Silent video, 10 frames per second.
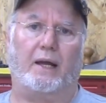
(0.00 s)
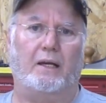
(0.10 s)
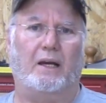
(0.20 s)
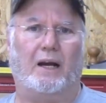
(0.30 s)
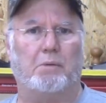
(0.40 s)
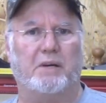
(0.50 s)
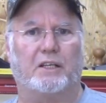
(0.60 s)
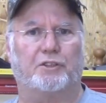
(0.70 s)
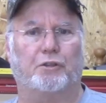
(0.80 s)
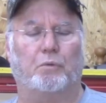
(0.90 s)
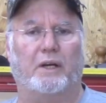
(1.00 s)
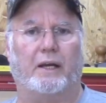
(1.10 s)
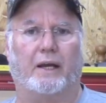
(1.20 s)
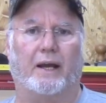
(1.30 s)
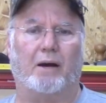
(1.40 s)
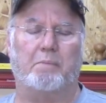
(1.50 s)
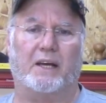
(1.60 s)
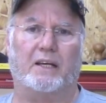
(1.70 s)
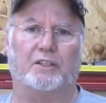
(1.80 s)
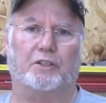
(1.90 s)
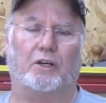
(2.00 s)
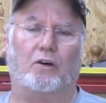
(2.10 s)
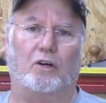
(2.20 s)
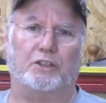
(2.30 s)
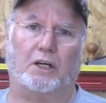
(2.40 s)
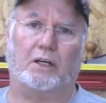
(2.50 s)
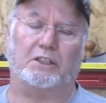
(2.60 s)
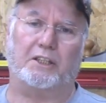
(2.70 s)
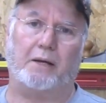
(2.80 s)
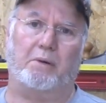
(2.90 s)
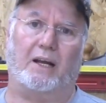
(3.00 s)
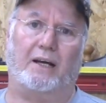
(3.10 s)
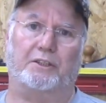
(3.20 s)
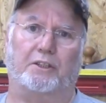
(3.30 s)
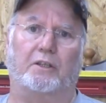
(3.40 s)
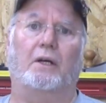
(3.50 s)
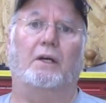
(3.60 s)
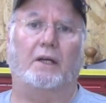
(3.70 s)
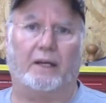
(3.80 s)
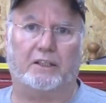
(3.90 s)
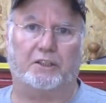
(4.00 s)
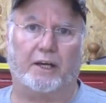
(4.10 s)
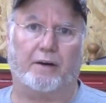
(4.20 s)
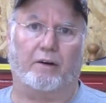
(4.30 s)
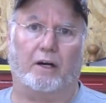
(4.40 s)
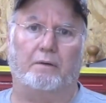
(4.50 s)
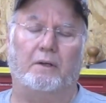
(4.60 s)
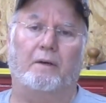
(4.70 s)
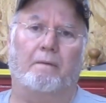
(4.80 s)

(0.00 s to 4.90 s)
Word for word: How big is the wing? How big is the horizontal stabilizer, etc.